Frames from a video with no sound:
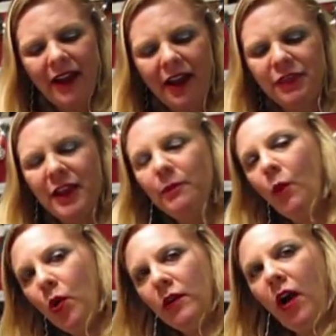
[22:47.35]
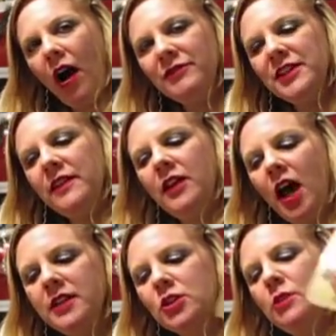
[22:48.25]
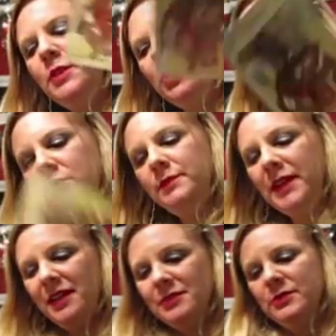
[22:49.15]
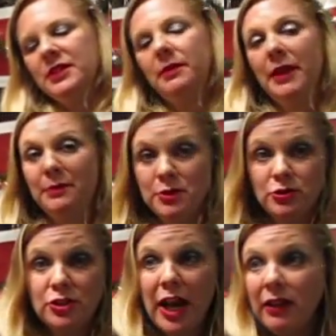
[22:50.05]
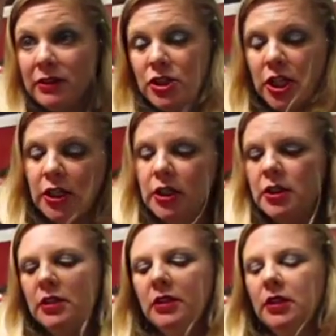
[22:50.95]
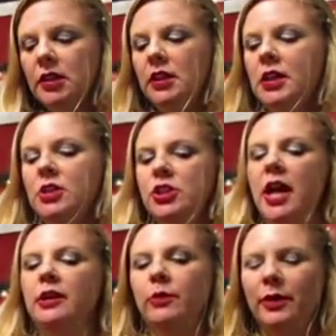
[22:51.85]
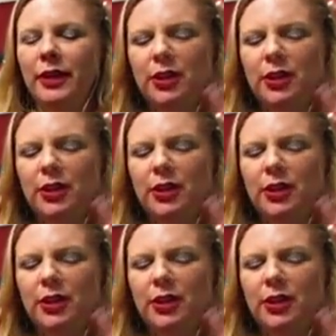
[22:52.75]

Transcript: I think more often than not, it's going to be you, because it was coming up as your challenge here in January.